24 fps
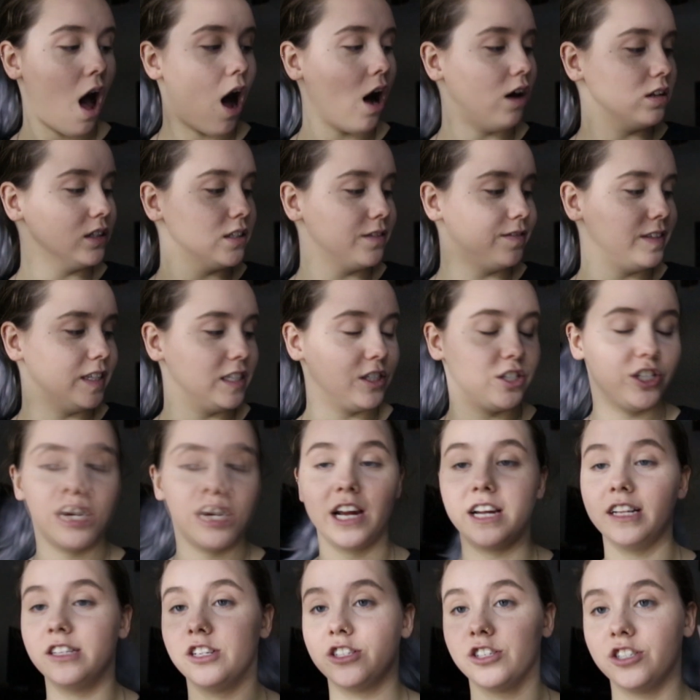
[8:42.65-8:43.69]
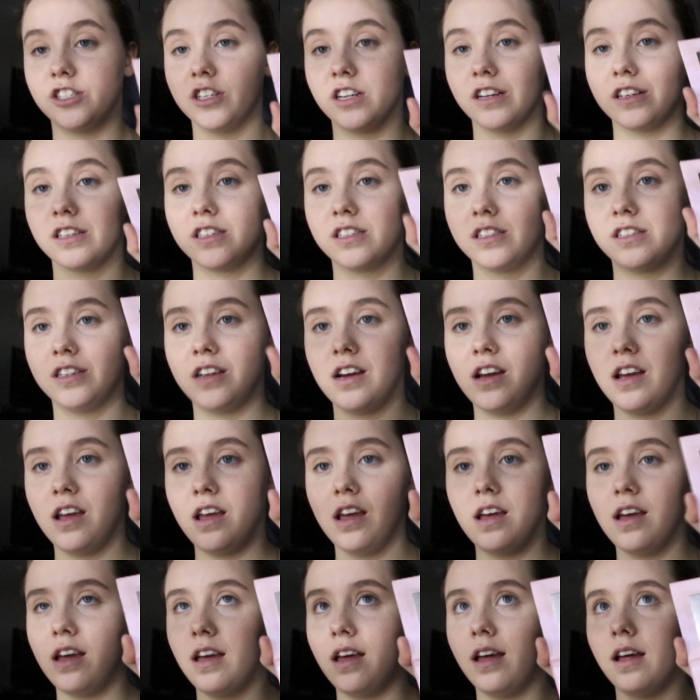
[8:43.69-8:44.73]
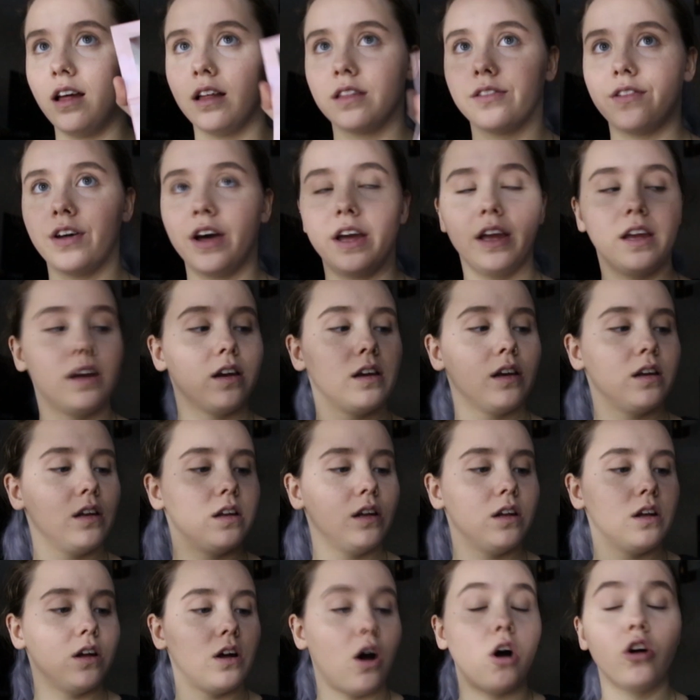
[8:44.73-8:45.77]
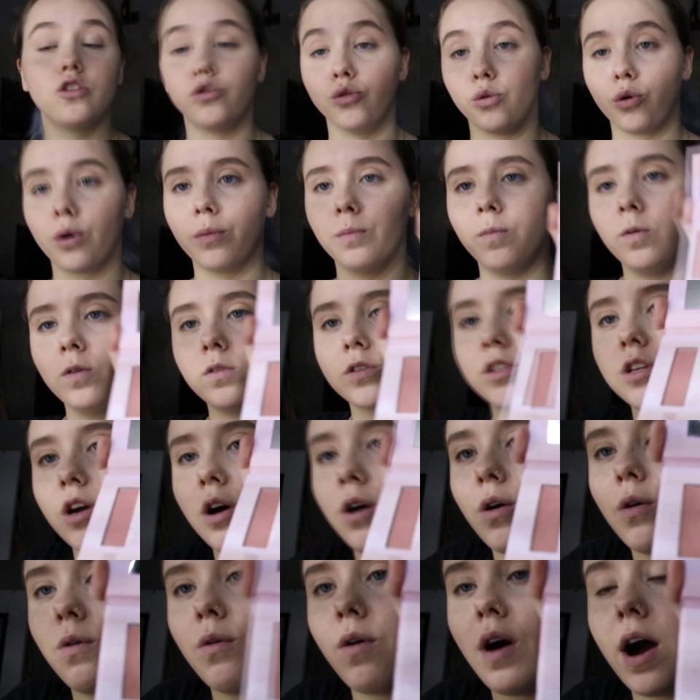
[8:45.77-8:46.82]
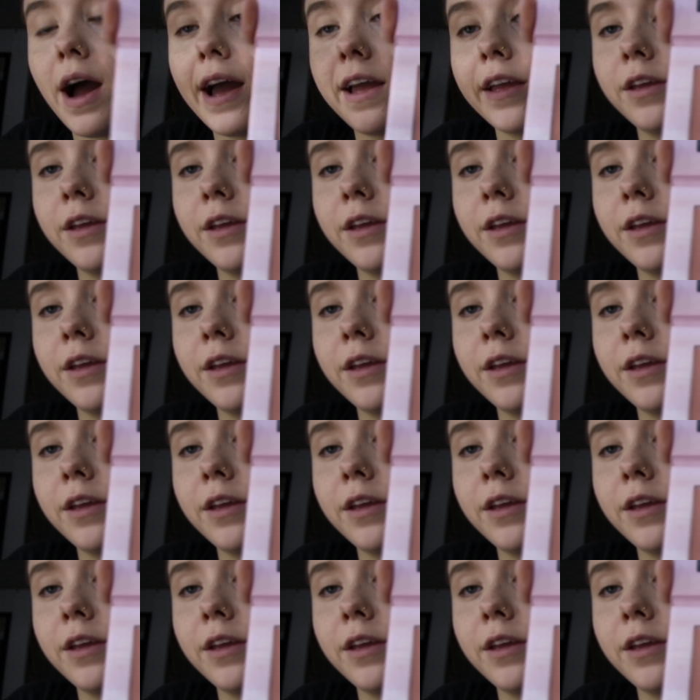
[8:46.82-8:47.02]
all of these shades are just like adorable. So I